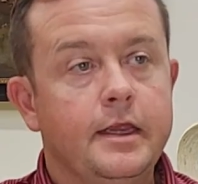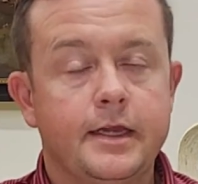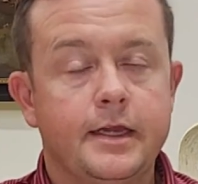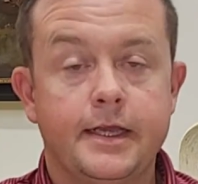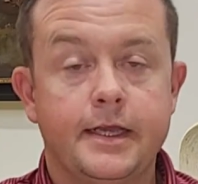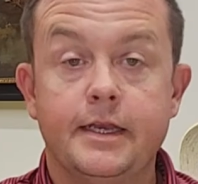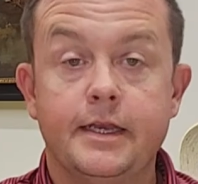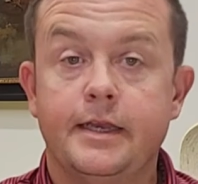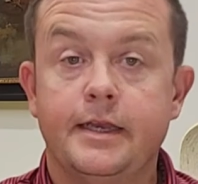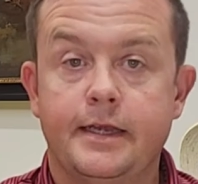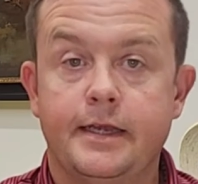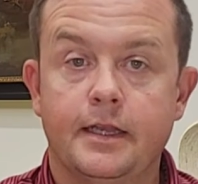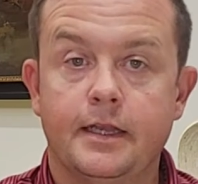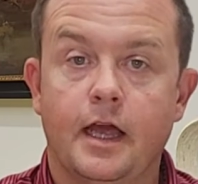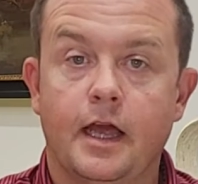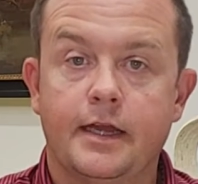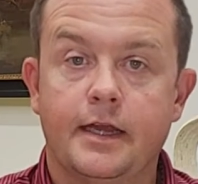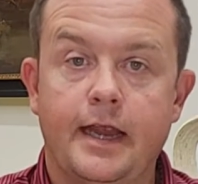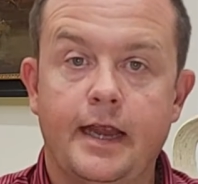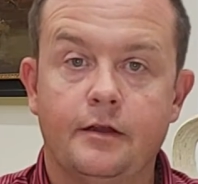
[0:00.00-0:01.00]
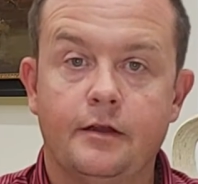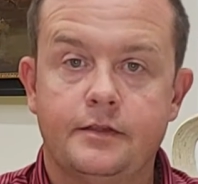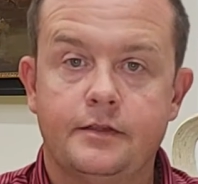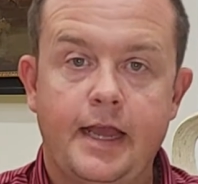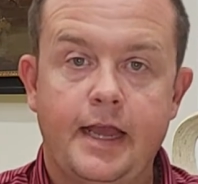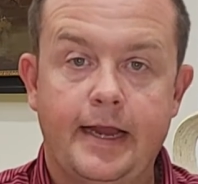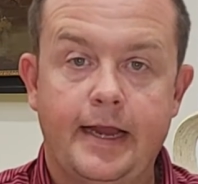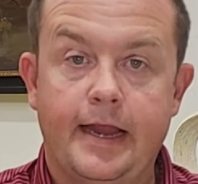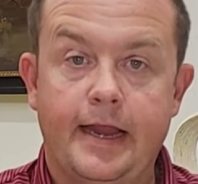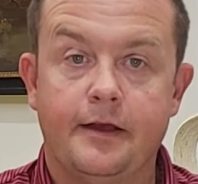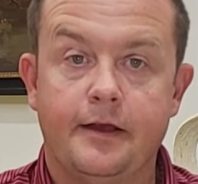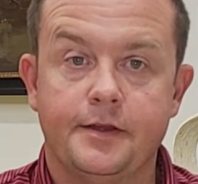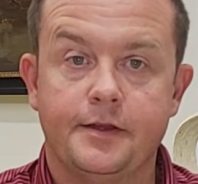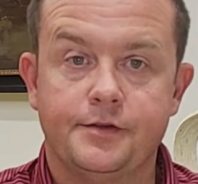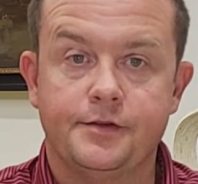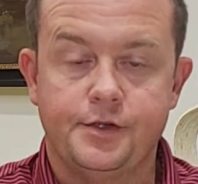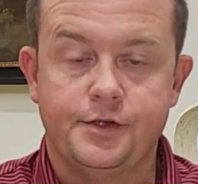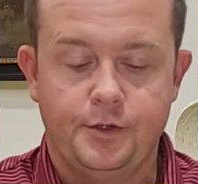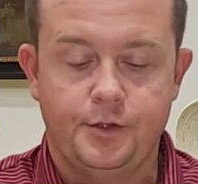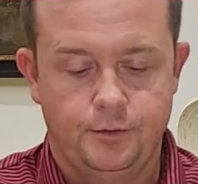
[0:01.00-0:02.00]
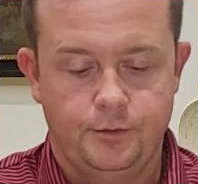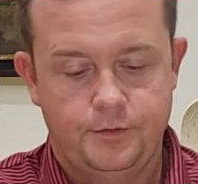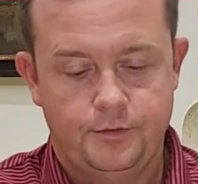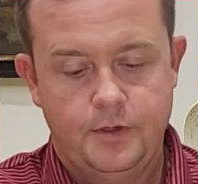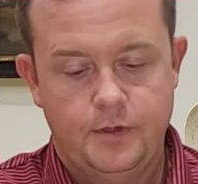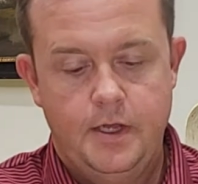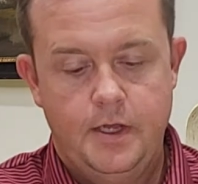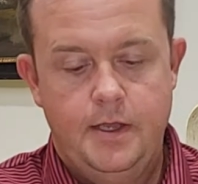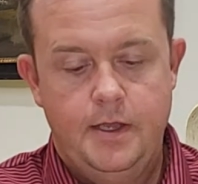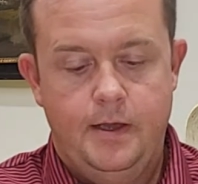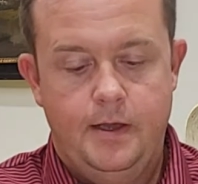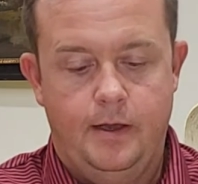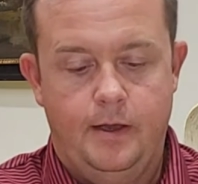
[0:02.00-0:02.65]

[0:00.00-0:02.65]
get into any lockout tag out issues,